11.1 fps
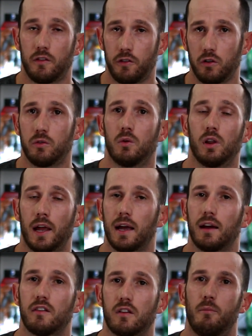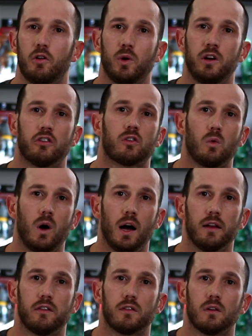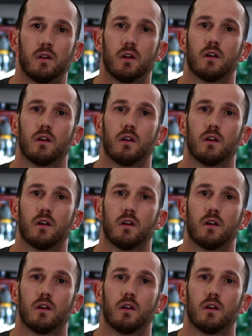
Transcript: If you're doing legs, and between your squats,